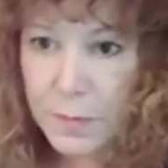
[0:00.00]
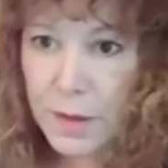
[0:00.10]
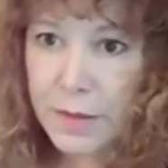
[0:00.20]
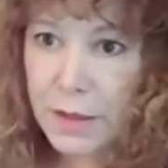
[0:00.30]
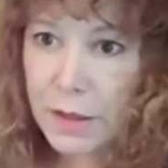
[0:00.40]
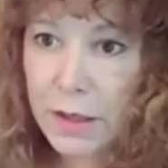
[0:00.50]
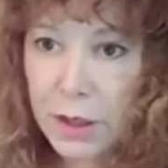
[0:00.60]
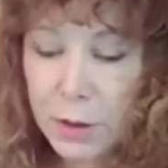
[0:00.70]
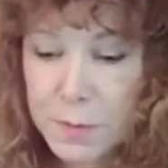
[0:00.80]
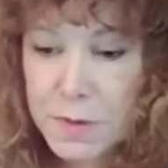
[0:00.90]
And that kind of
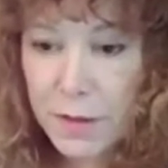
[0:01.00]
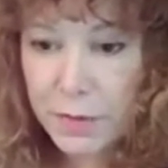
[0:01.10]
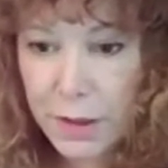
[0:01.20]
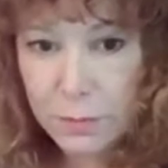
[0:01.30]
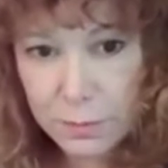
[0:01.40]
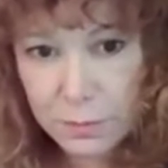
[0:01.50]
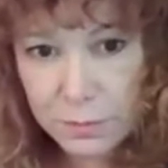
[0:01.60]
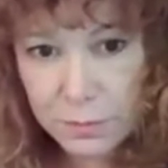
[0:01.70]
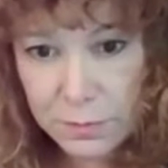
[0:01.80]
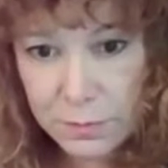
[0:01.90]
helps cut that
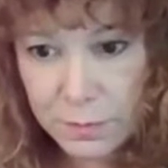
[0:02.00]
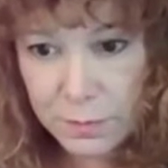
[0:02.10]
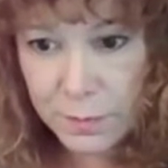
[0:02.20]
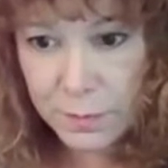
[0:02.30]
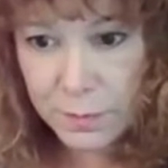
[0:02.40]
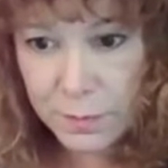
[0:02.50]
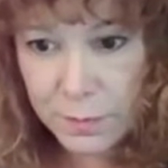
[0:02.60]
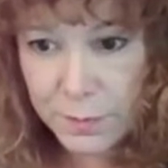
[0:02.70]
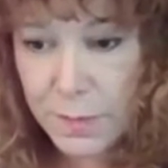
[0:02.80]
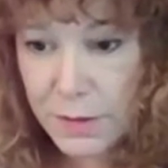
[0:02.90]

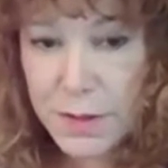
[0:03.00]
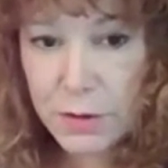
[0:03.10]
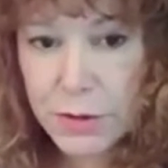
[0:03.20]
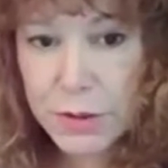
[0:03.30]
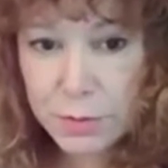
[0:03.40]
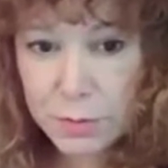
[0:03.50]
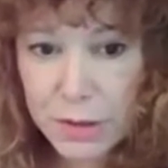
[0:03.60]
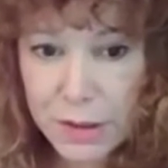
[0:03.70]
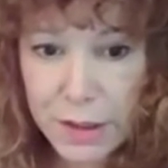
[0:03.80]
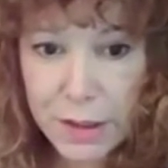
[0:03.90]
desire to
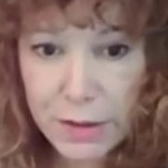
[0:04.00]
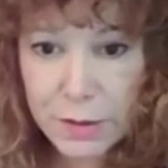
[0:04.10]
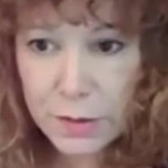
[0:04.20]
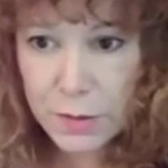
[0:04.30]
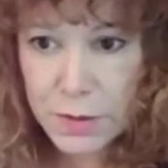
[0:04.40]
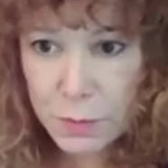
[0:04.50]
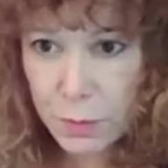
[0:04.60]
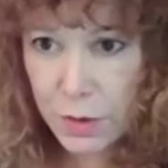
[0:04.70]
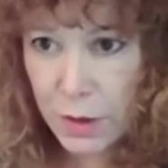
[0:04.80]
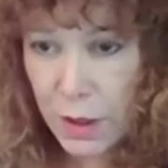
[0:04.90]
eat again, because
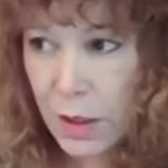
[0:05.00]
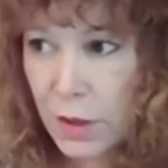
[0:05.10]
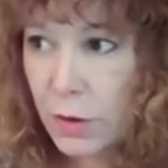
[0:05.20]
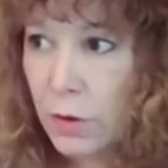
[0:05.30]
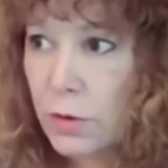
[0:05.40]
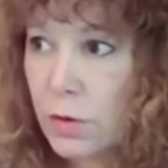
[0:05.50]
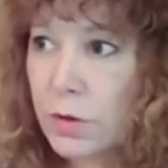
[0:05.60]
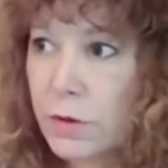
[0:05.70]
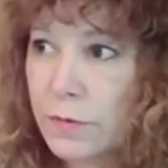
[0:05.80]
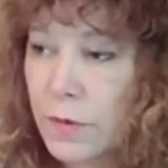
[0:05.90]
the whole
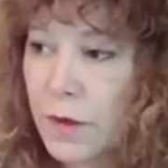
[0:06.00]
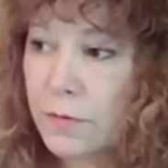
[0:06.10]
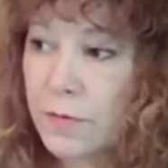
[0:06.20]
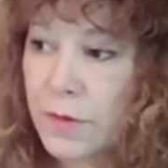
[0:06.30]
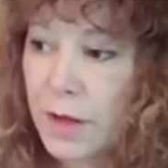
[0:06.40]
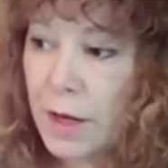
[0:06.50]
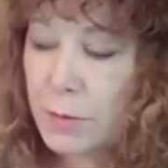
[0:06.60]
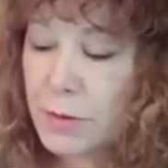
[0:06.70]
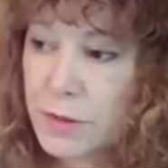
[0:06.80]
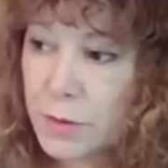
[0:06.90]
goal of the
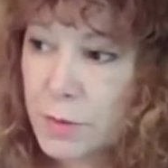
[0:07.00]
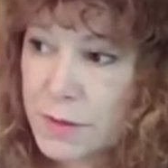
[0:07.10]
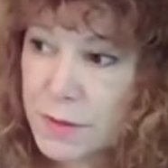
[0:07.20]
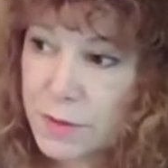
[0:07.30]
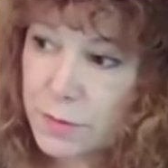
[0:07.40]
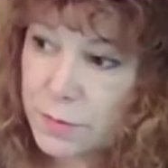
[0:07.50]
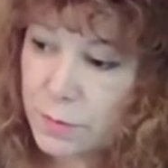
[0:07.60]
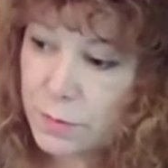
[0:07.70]
habits too is to,